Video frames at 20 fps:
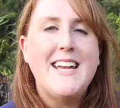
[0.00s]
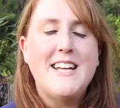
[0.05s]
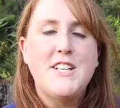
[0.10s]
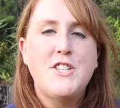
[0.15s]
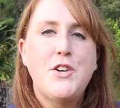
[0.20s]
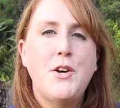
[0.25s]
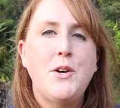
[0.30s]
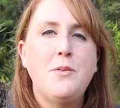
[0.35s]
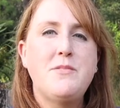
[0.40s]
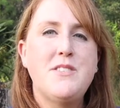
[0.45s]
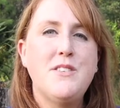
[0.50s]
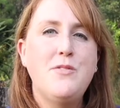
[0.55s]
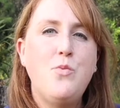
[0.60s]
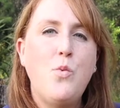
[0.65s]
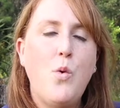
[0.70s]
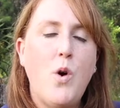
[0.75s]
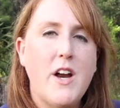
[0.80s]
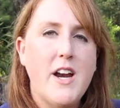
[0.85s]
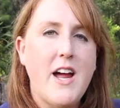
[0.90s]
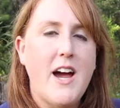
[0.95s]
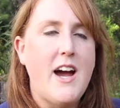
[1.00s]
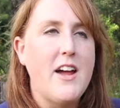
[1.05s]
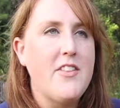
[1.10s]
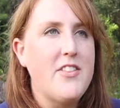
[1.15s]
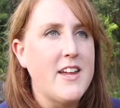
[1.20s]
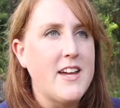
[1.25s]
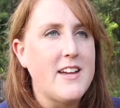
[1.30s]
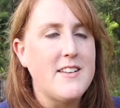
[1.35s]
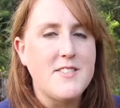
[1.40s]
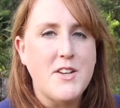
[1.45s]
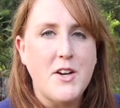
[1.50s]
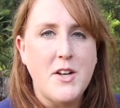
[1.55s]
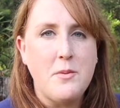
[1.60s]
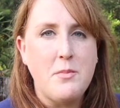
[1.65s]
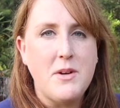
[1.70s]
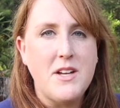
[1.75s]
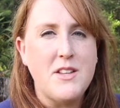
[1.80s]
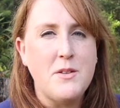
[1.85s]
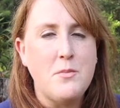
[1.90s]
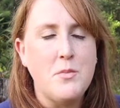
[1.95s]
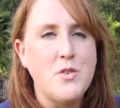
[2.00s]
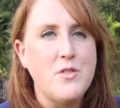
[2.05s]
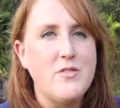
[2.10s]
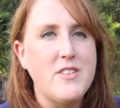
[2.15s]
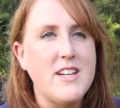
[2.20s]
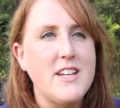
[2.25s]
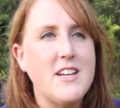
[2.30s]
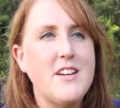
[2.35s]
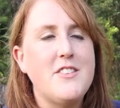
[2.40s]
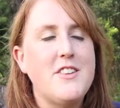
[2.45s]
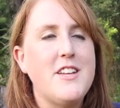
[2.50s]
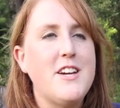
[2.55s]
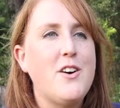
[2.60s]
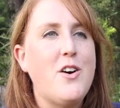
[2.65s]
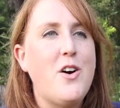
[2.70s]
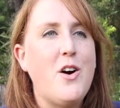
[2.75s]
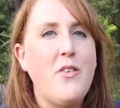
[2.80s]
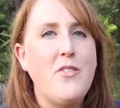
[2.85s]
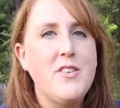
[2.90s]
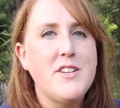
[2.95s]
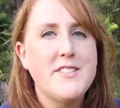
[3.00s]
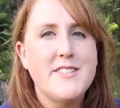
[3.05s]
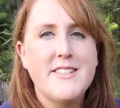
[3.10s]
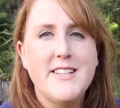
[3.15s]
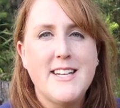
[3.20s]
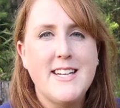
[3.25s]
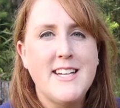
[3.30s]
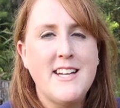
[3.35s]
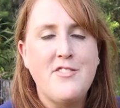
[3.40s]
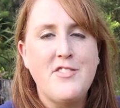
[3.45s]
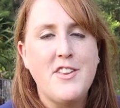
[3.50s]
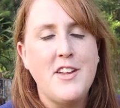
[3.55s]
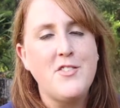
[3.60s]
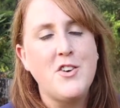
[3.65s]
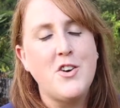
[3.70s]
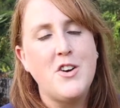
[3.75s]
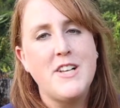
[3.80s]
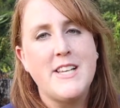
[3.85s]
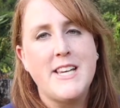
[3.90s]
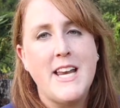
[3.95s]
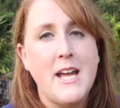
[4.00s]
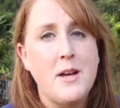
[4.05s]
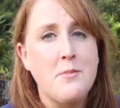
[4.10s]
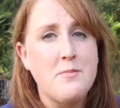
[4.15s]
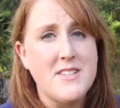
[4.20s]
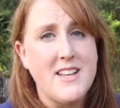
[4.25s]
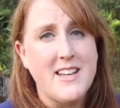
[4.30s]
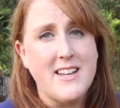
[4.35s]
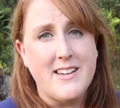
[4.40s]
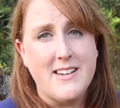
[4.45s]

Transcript: In terms of what I think is going to be in the movie, they're obviously, if they've got names like